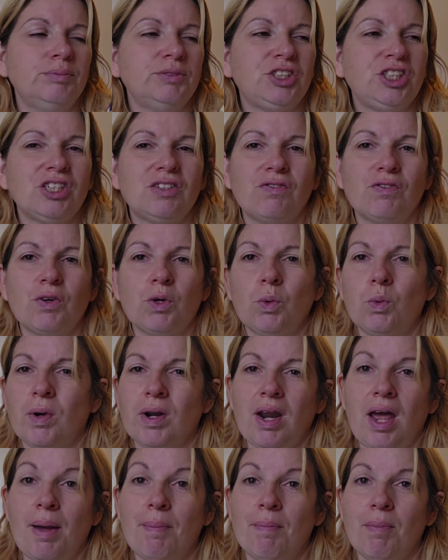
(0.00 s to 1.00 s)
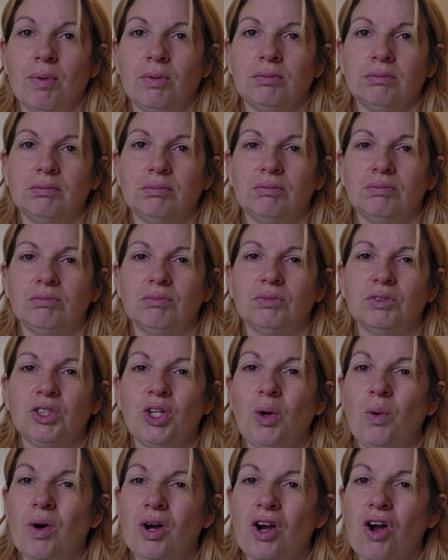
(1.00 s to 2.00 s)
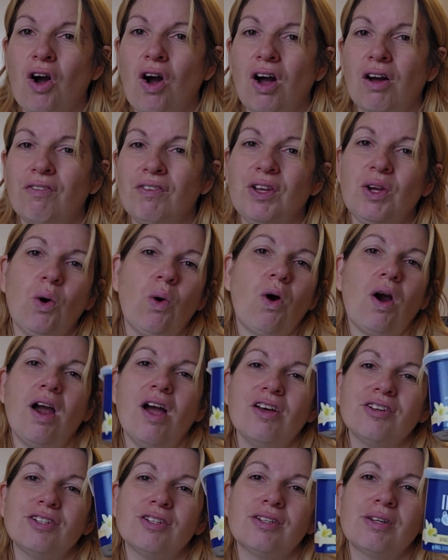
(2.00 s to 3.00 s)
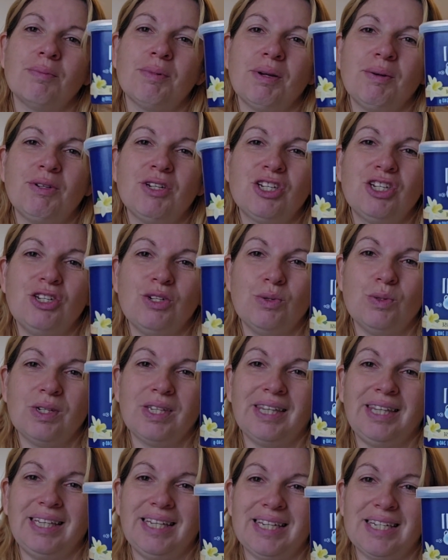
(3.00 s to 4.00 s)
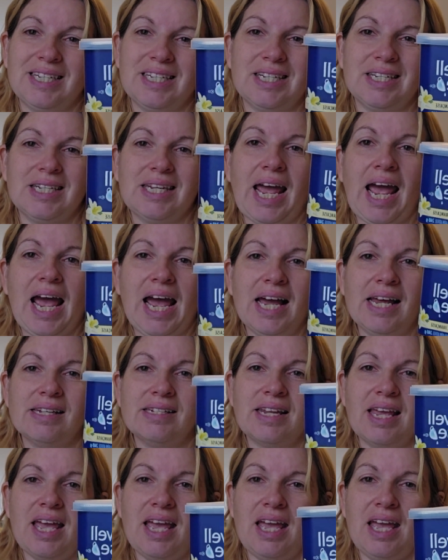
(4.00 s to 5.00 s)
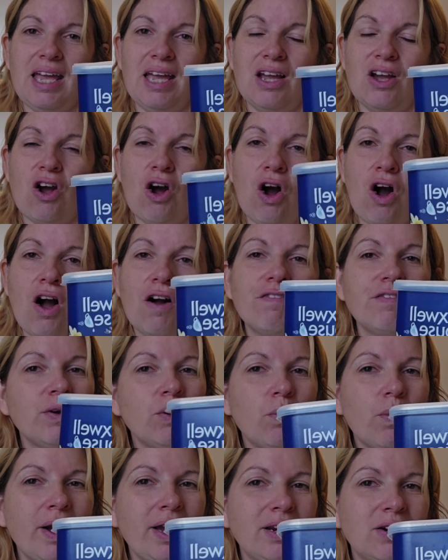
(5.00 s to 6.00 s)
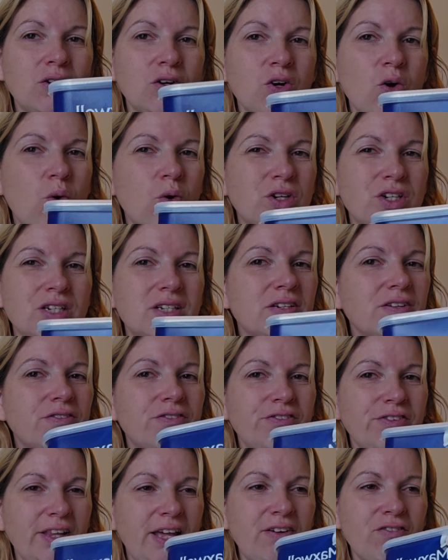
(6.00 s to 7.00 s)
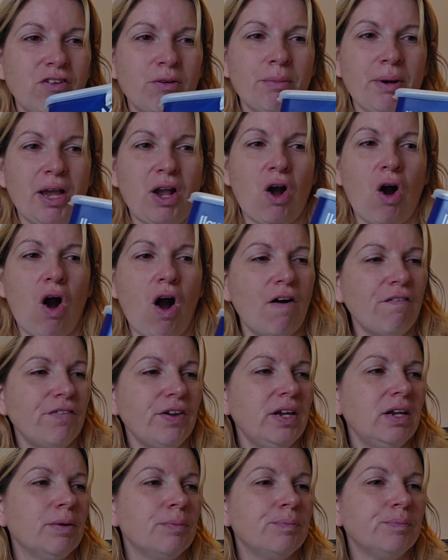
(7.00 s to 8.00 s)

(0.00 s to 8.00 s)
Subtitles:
just for when I'm low on coffee, or I also sometimes just use this just as a coffee whitener or just to flavor my coffee.